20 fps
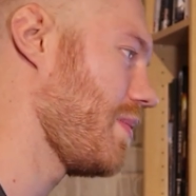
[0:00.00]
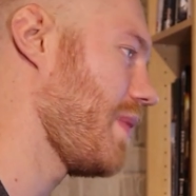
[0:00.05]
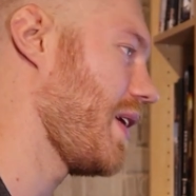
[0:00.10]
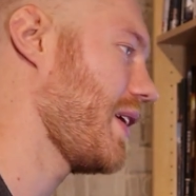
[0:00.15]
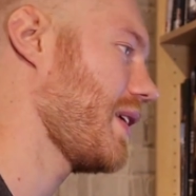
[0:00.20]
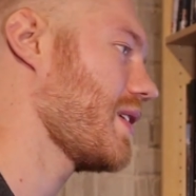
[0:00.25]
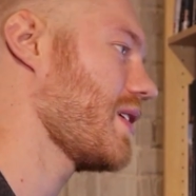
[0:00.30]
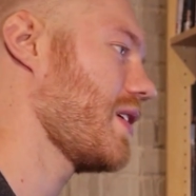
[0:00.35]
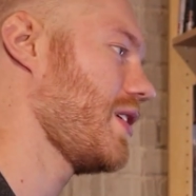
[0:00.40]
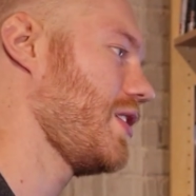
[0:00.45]
really
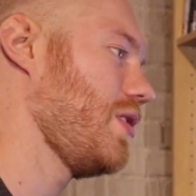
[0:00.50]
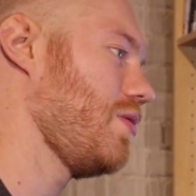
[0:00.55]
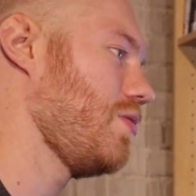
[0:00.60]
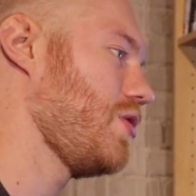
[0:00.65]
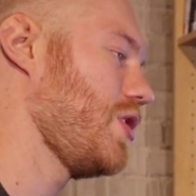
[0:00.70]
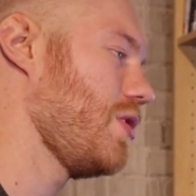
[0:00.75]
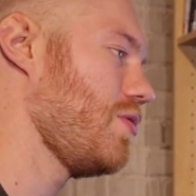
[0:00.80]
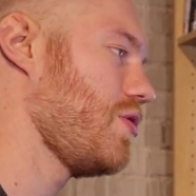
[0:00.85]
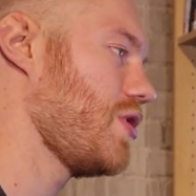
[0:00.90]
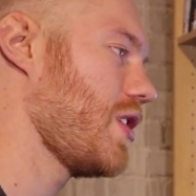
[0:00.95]
make a
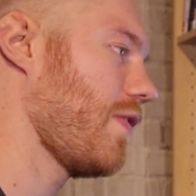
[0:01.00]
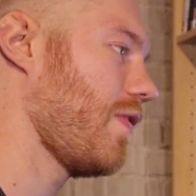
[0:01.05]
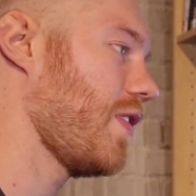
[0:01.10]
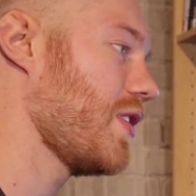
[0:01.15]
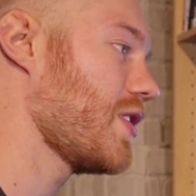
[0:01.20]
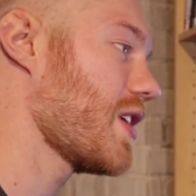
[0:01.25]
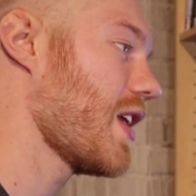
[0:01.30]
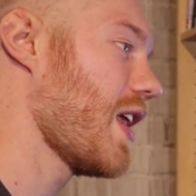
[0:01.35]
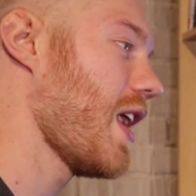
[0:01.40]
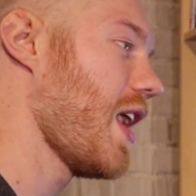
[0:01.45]
huge, huge
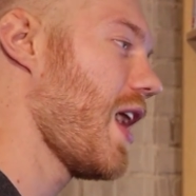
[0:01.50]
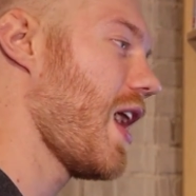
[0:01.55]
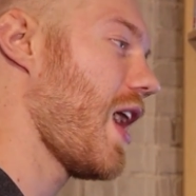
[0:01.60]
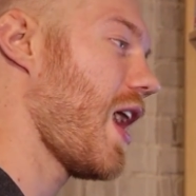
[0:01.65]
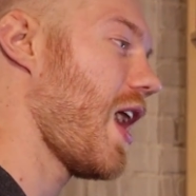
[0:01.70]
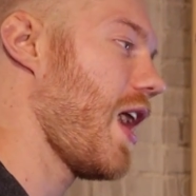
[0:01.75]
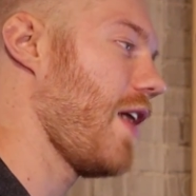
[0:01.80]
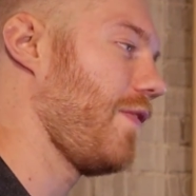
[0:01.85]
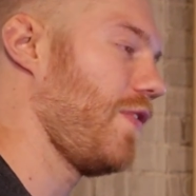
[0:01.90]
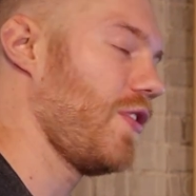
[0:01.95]
difference.
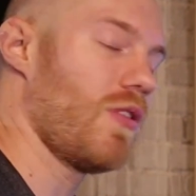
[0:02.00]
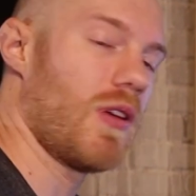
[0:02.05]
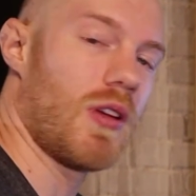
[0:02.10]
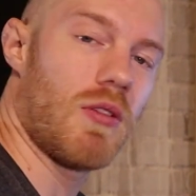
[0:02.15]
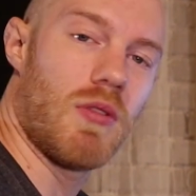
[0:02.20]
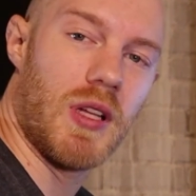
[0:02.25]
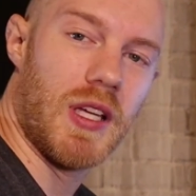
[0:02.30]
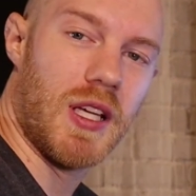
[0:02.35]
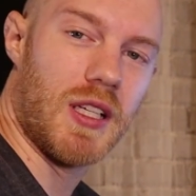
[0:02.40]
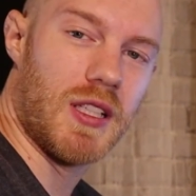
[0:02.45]
Uh, if you're
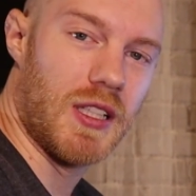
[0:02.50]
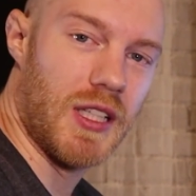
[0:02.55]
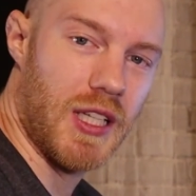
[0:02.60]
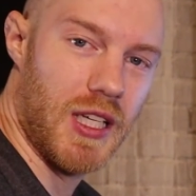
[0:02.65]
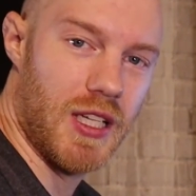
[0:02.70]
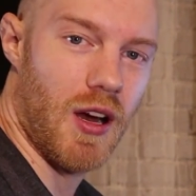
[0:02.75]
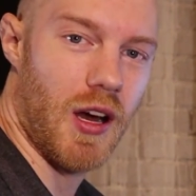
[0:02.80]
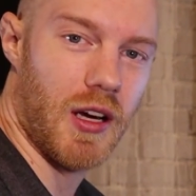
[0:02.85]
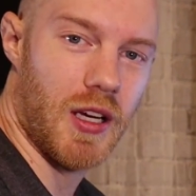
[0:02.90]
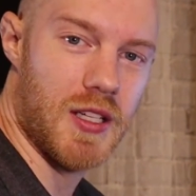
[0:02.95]
doing really
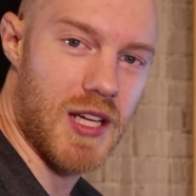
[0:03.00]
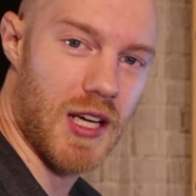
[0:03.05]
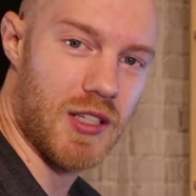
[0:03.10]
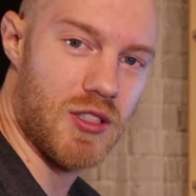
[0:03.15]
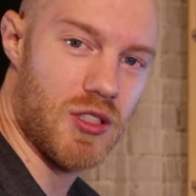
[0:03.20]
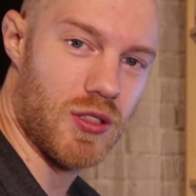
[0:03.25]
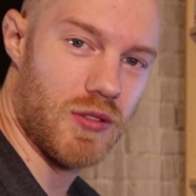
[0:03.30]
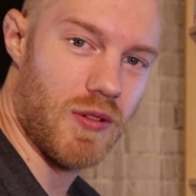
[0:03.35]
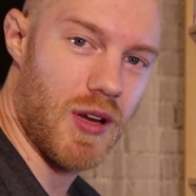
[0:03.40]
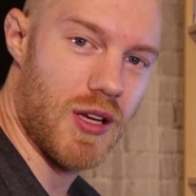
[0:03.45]
clean
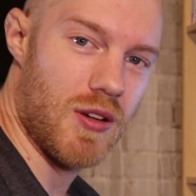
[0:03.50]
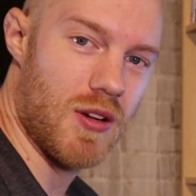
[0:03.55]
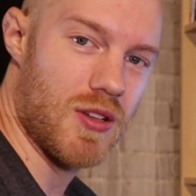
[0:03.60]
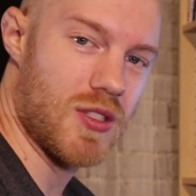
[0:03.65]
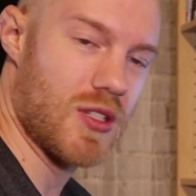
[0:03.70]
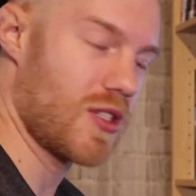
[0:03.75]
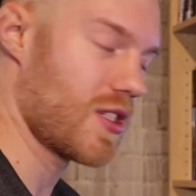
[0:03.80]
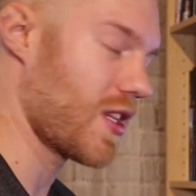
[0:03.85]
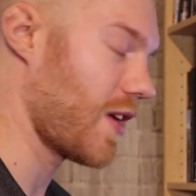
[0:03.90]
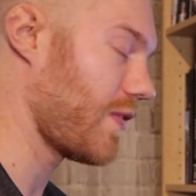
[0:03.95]
architectural
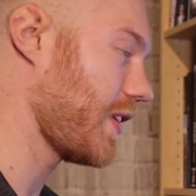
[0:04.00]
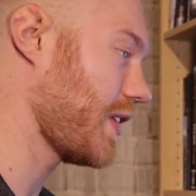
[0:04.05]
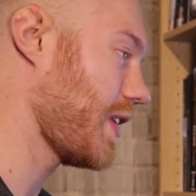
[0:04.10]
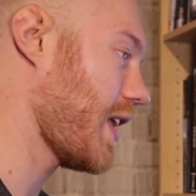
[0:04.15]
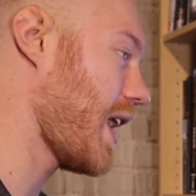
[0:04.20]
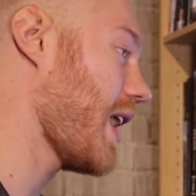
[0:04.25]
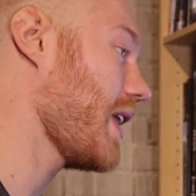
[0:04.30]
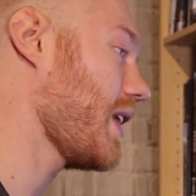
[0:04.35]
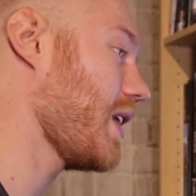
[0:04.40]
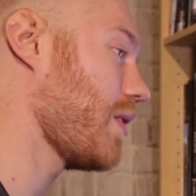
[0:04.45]
renders and stuff like
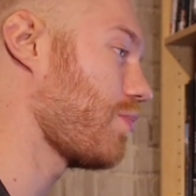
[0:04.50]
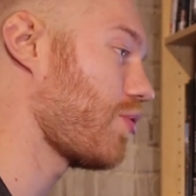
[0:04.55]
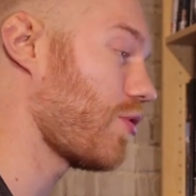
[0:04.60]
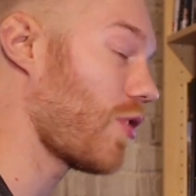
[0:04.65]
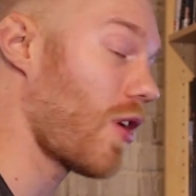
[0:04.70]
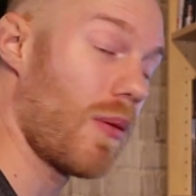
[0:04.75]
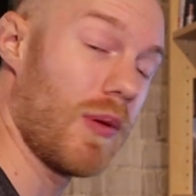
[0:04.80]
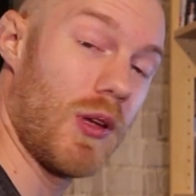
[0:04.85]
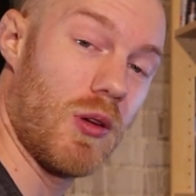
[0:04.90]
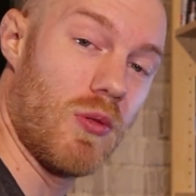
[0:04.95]
that, it
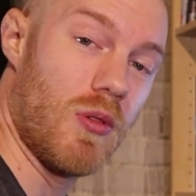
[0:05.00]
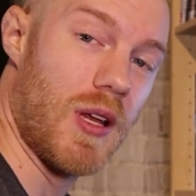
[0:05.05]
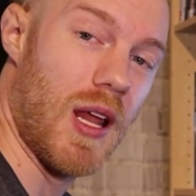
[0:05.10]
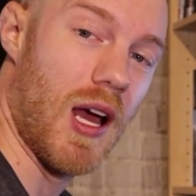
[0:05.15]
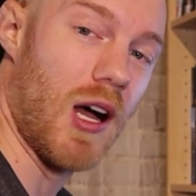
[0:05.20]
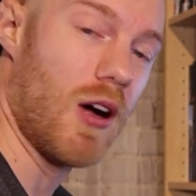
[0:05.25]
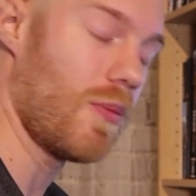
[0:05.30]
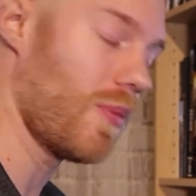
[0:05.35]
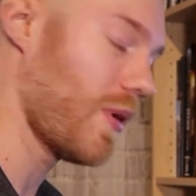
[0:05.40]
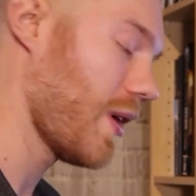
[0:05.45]
probably
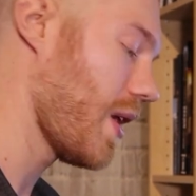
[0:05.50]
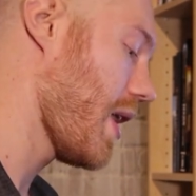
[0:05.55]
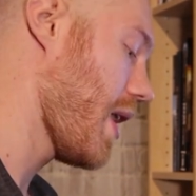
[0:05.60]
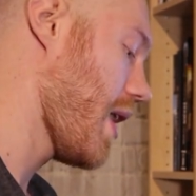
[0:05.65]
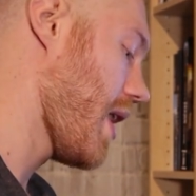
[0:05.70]
would help.